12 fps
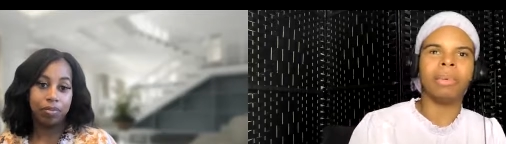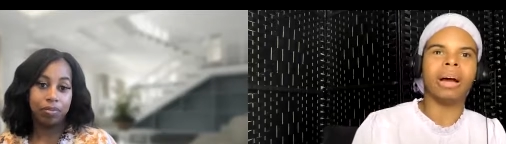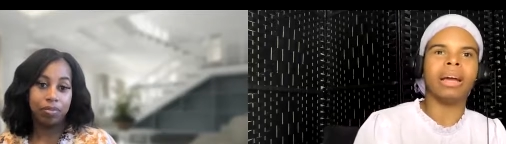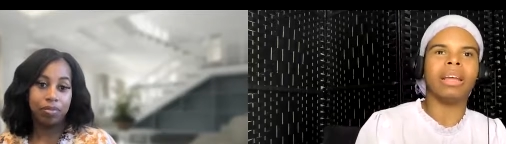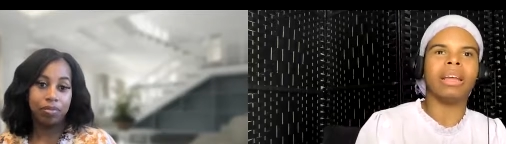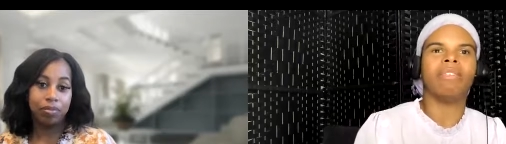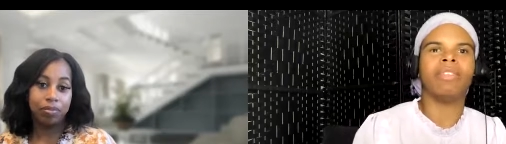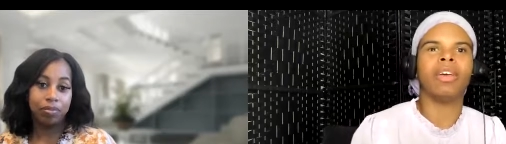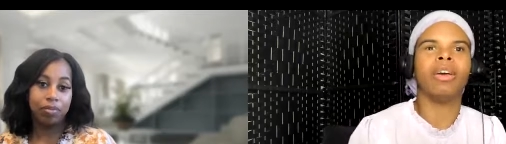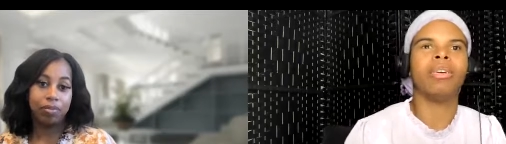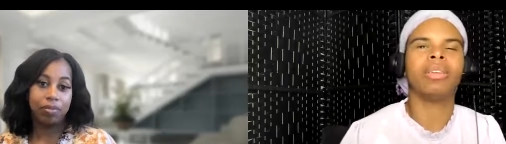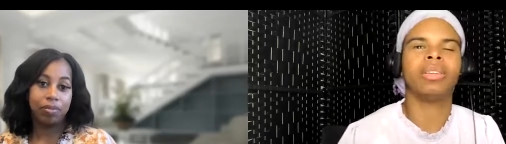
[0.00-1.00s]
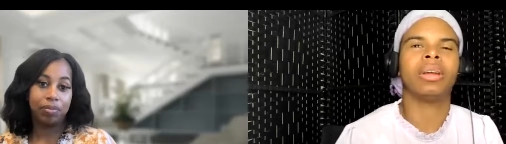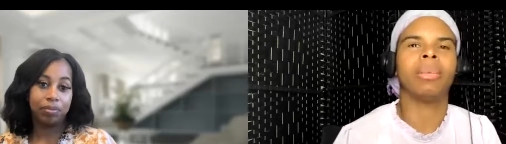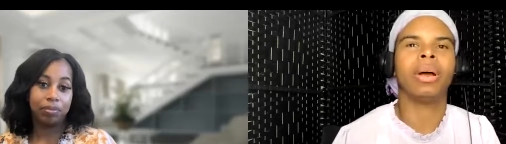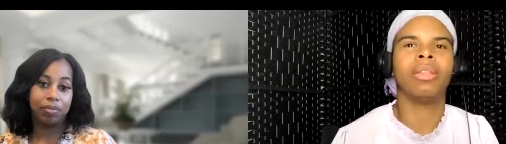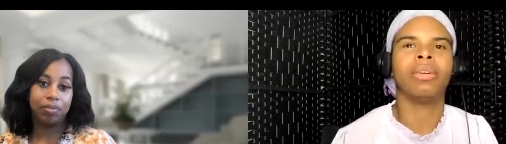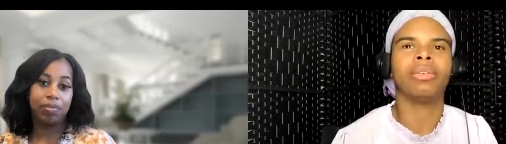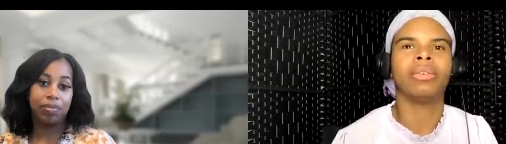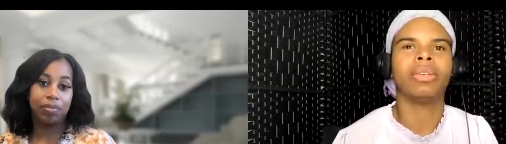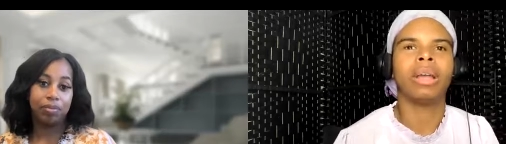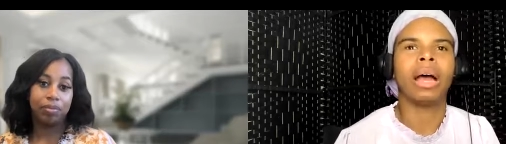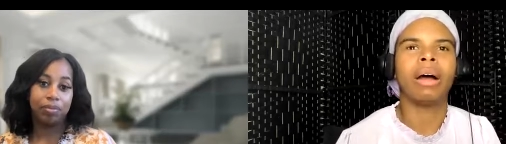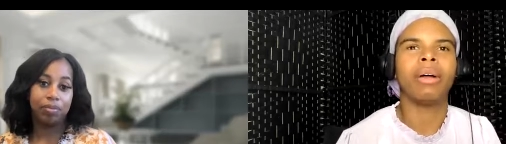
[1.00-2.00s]
Speaker 1: But if there are some
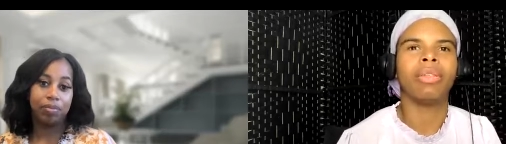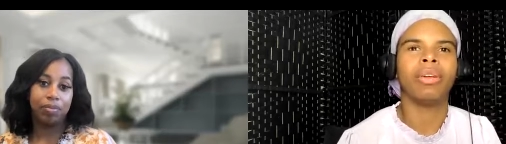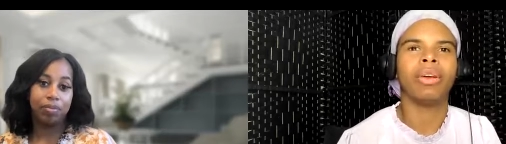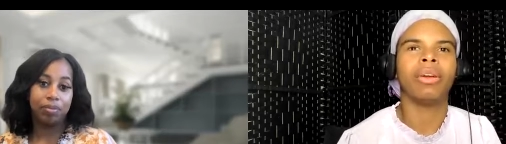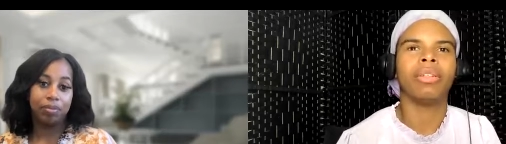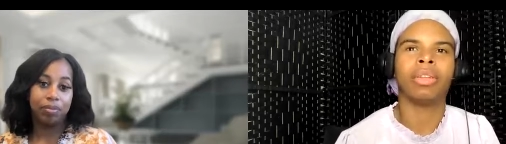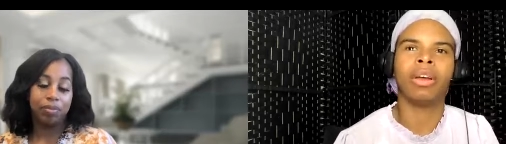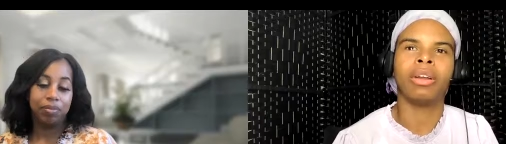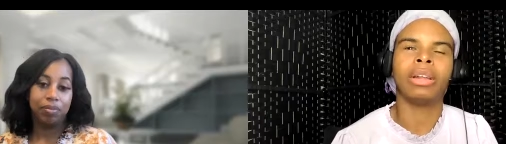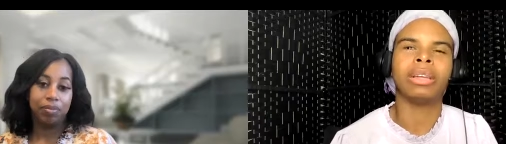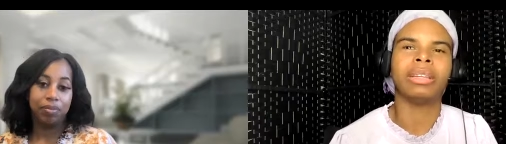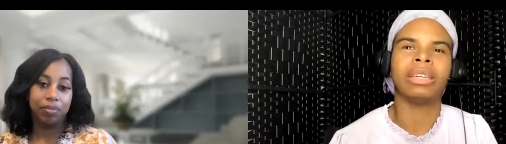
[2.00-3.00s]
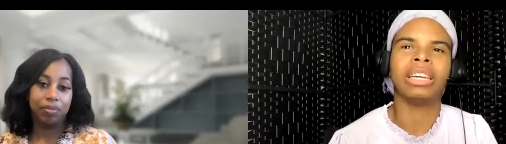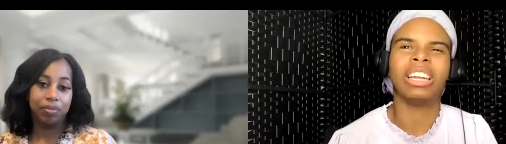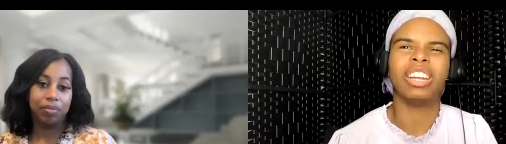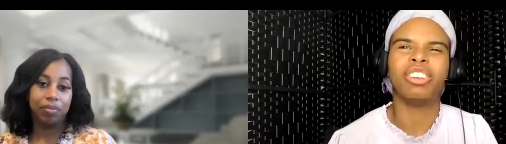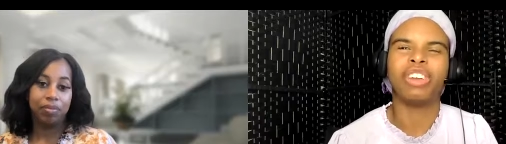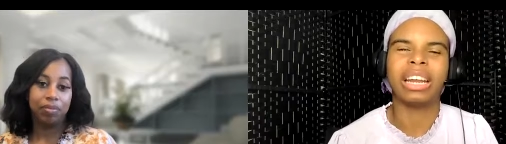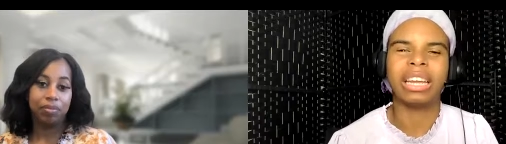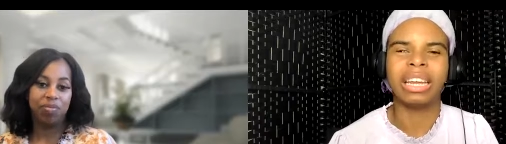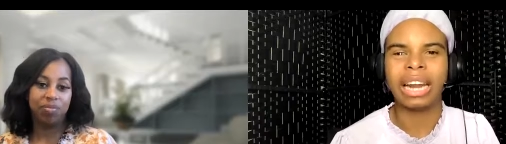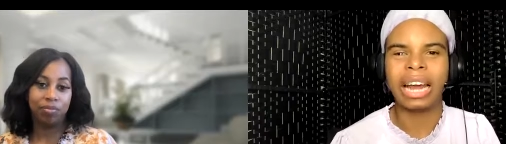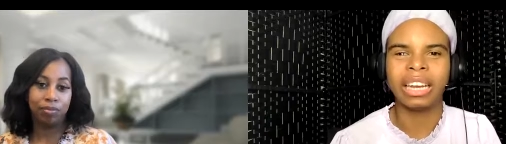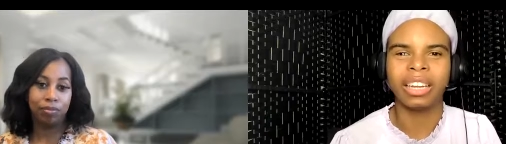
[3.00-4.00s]
others out there that are listening and they're trying to
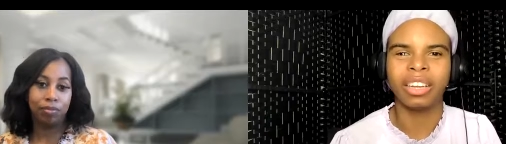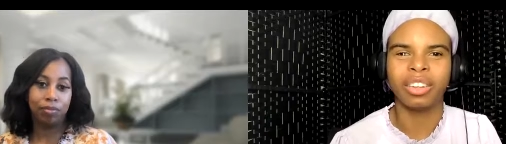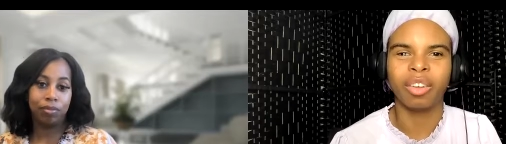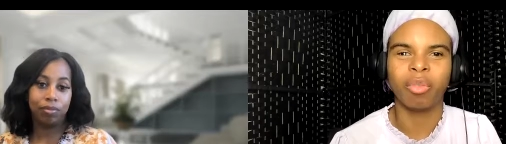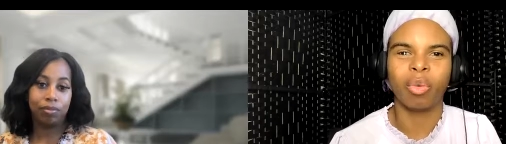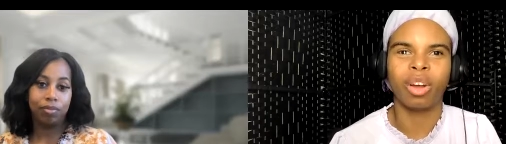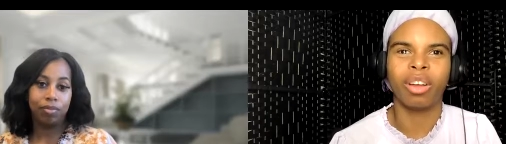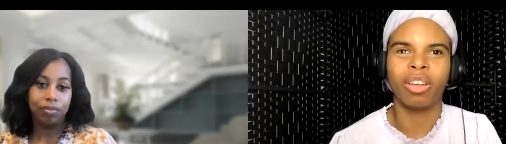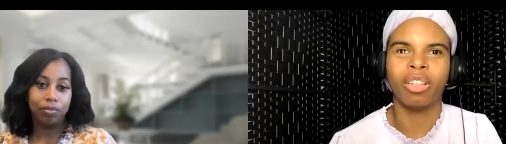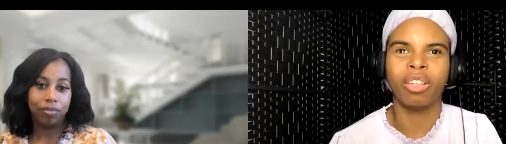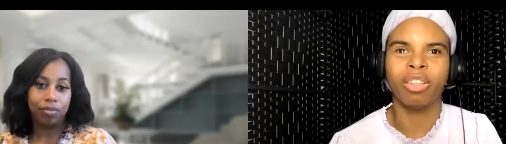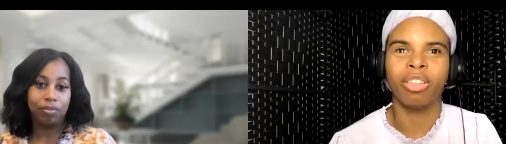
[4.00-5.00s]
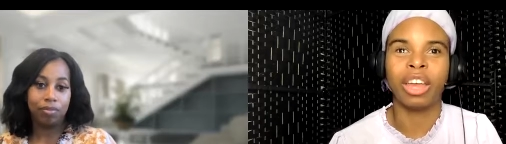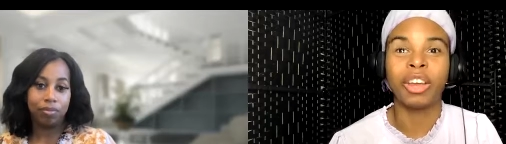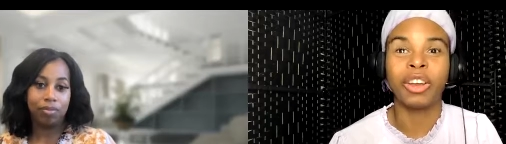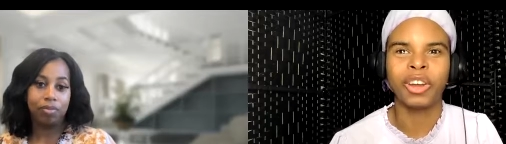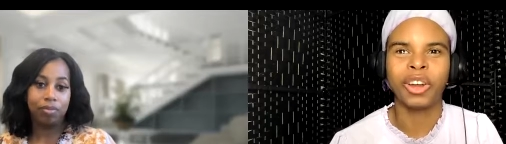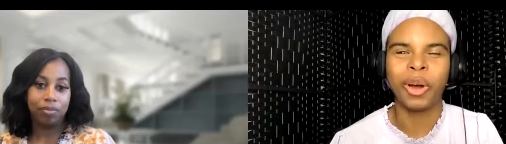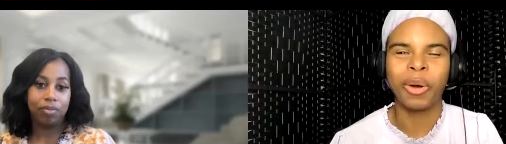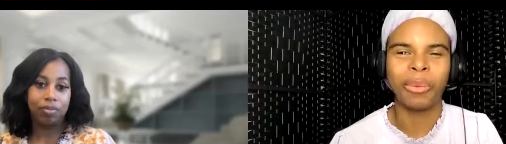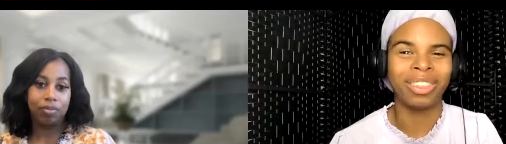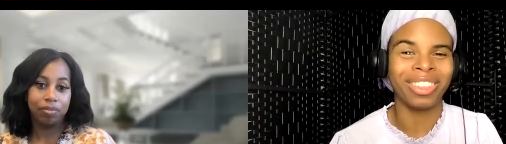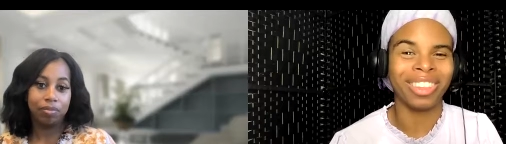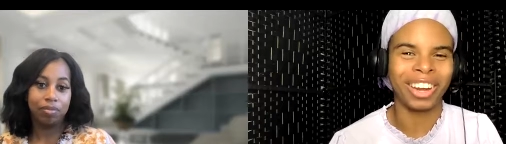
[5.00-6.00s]
get ideas of where they could go
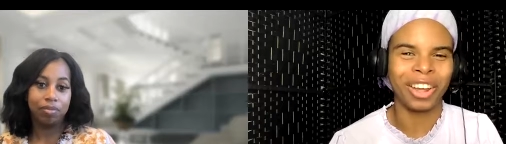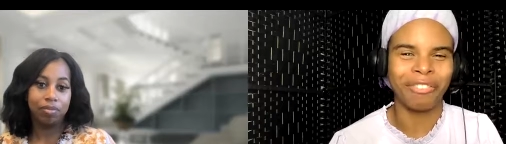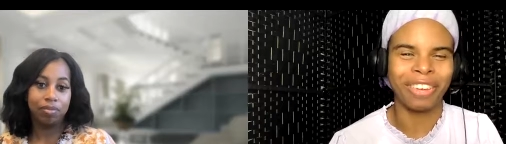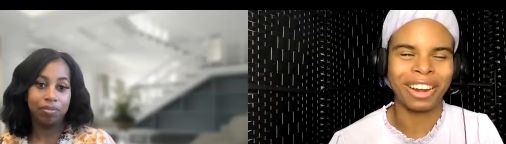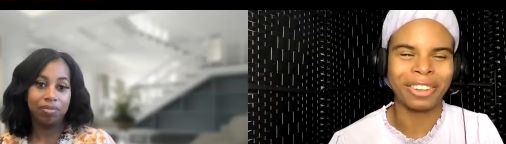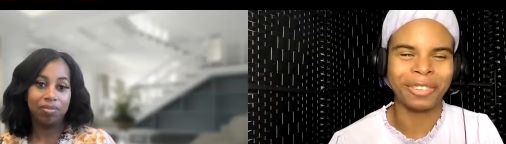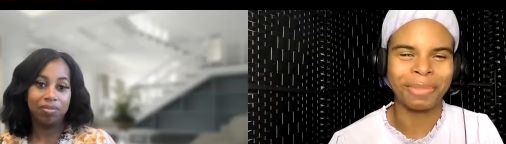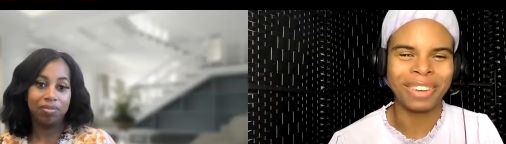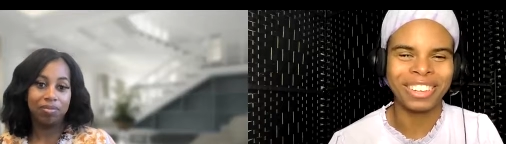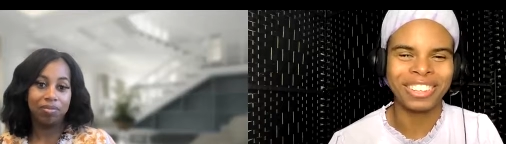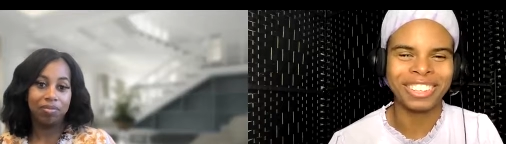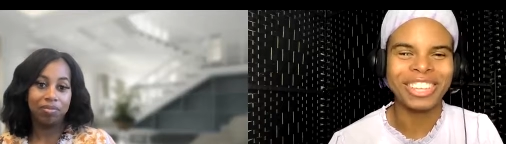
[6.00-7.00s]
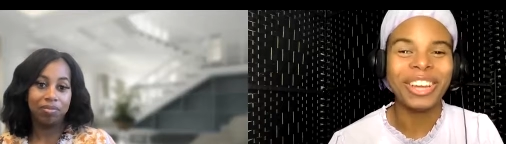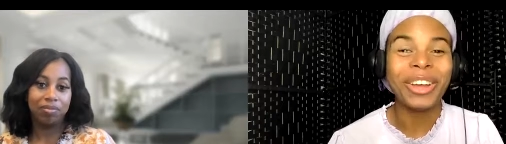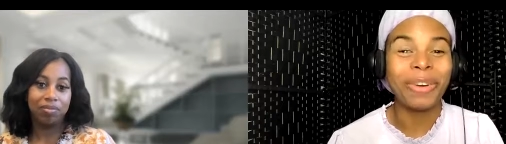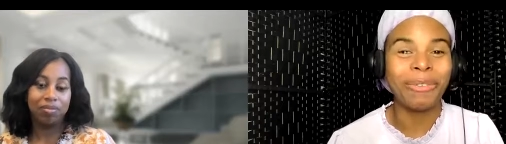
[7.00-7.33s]
within their financial budget,